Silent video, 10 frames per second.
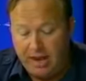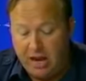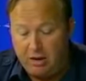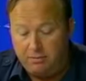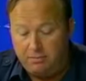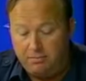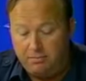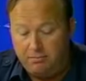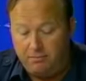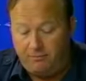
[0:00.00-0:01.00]
And
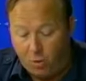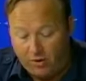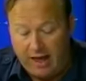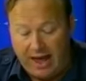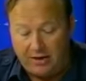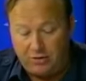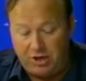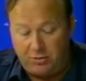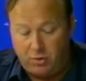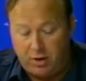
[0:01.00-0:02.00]
for that,
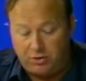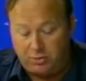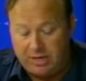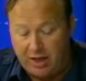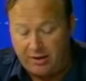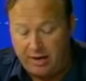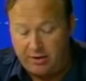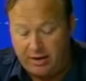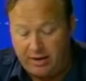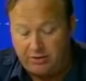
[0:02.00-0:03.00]
she was
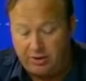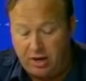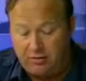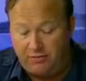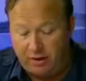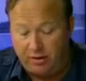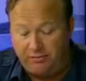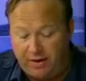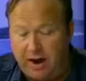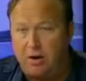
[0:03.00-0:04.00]
retaliated against and
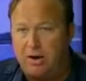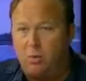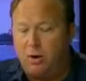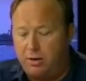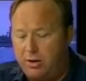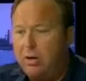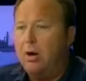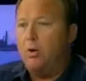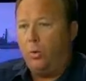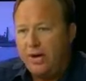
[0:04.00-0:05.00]
unfairly fired. Now, I her to
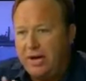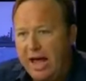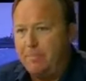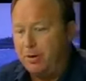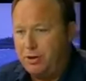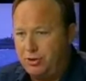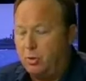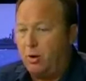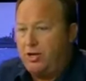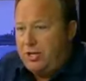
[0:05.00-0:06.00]
recap her
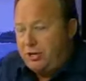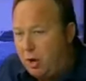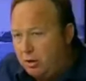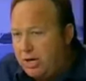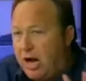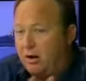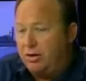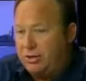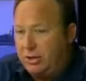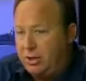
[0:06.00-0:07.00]
story. She told
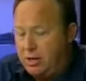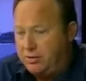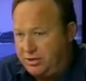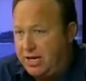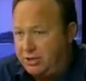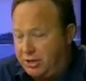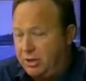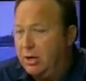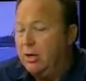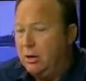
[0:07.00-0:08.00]
Congress in closed
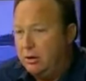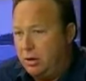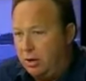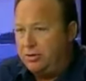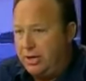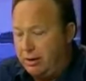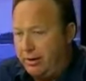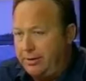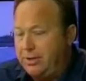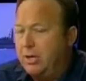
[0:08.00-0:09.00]
session, closed
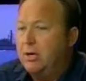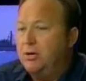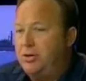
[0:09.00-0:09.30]
hearings.